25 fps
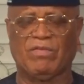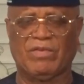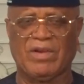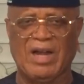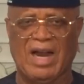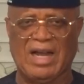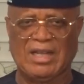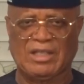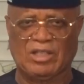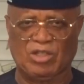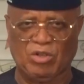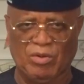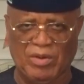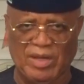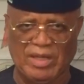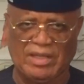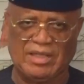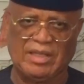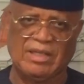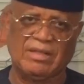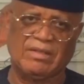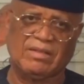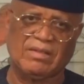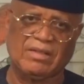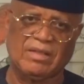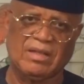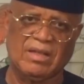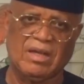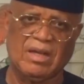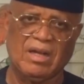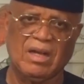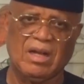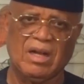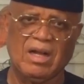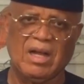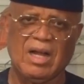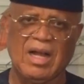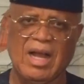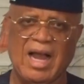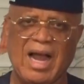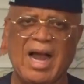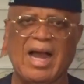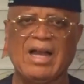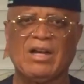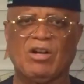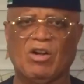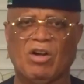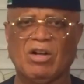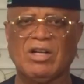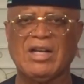of gratuities
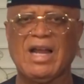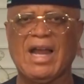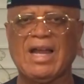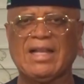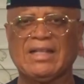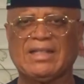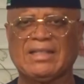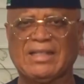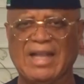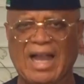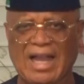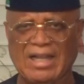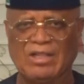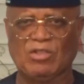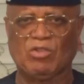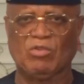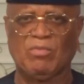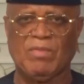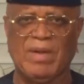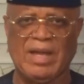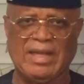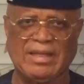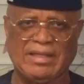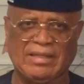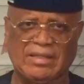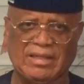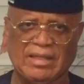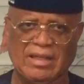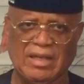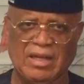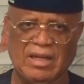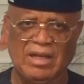and other entitlements